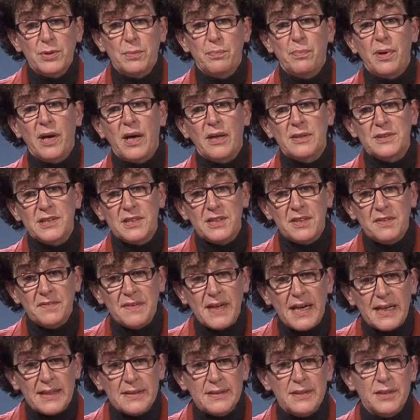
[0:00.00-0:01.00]
positive
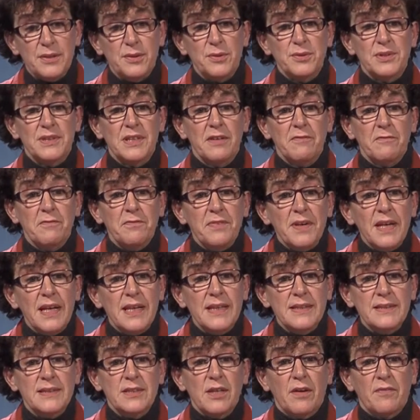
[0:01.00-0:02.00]
attitudes and
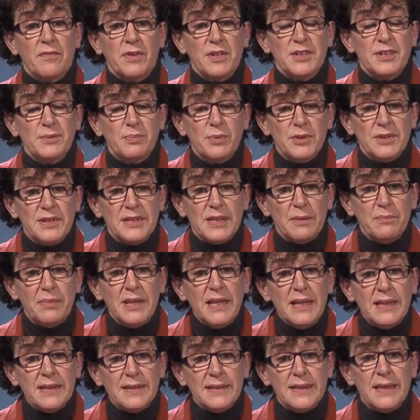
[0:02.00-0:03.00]
feelings of
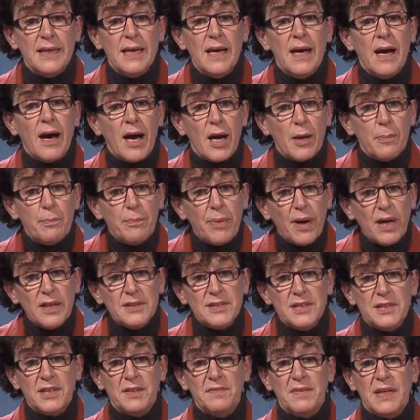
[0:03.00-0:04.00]
responsibility are
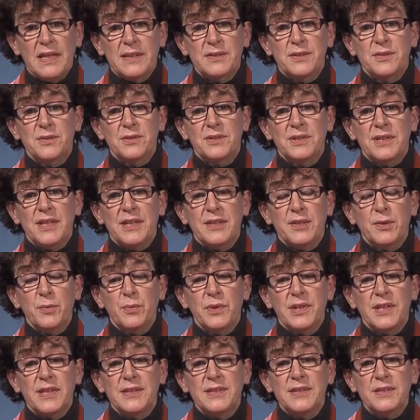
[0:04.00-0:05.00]
positively associated
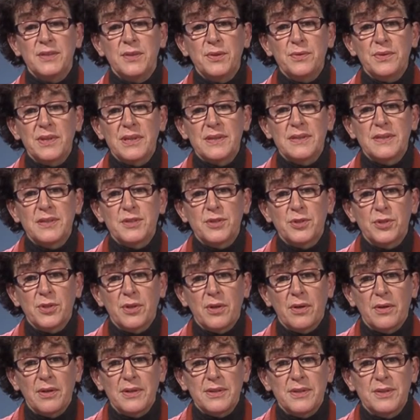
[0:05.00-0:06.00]
with the student's
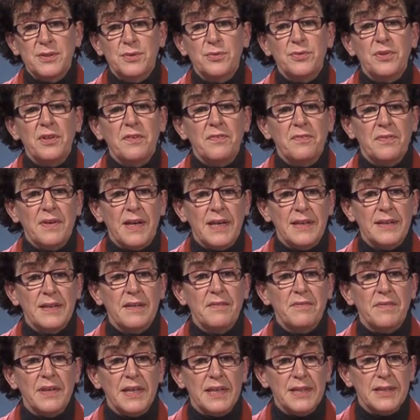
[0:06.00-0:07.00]
choice to defend
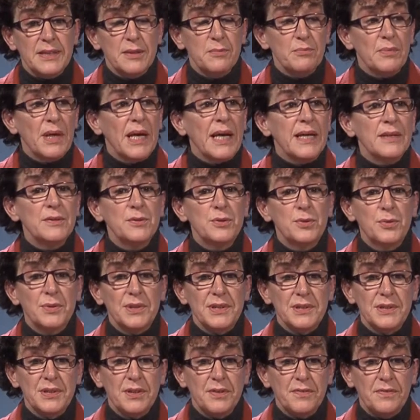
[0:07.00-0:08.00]
the victim and to
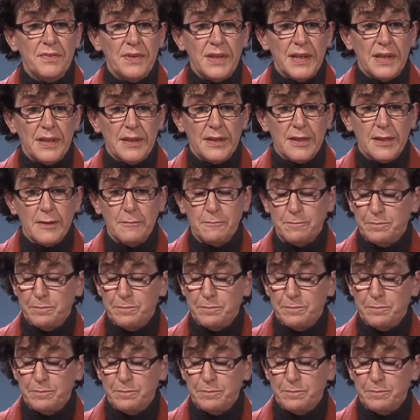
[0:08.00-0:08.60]
intervene.